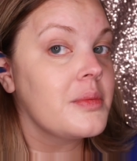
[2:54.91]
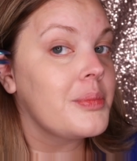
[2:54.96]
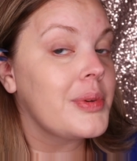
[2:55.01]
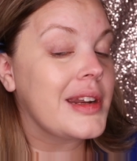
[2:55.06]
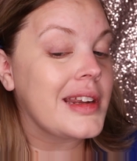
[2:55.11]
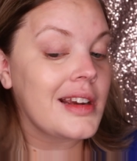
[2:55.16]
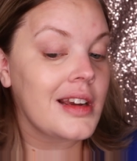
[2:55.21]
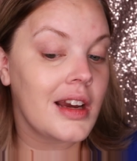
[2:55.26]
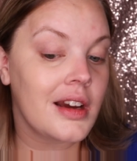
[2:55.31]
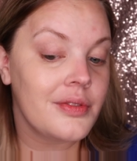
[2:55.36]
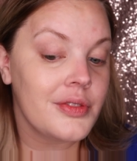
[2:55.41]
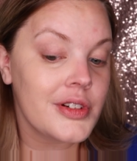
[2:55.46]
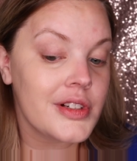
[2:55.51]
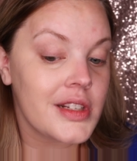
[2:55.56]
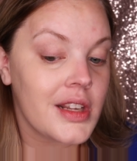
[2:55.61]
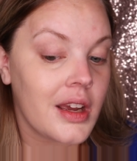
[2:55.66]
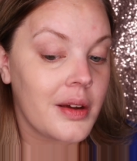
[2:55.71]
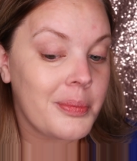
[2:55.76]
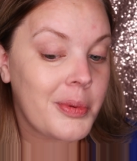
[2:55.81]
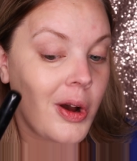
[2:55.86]
but it
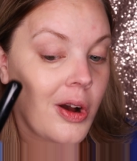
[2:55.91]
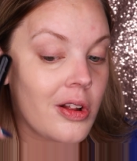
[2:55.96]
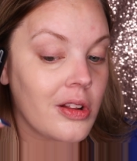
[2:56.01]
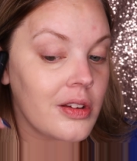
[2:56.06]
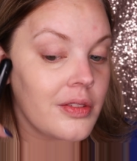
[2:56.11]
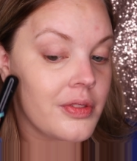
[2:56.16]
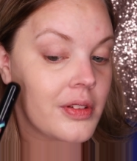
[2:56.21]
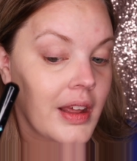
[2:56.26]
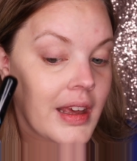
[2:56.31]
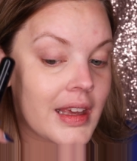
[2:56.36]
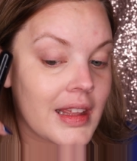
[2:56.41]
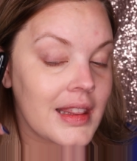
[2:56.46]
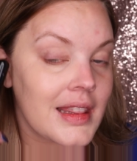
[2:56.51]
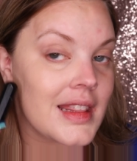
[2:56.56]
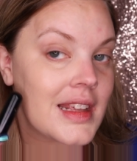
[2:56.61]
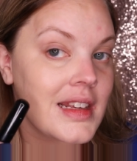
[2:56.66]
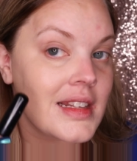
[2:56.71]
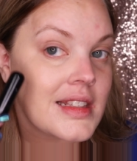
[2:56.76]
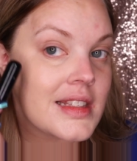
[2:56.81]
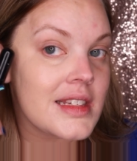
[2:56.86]
covers up all of like
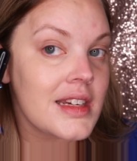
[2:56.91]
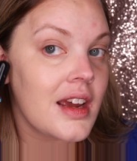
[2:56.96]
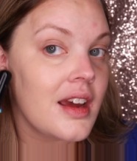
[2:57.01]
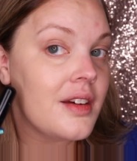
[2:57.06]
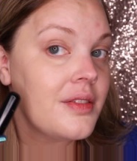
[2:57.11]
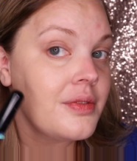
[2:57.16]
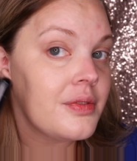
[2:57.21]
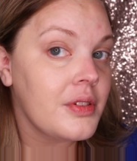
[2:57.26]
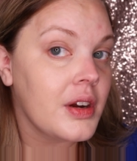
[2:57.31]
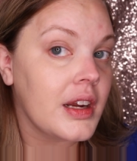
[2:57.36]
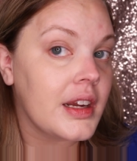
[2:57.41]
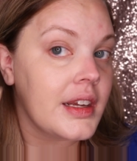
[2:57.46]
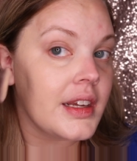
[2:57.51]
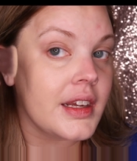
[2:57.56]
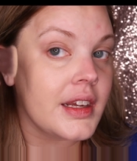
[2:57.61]
this stuff right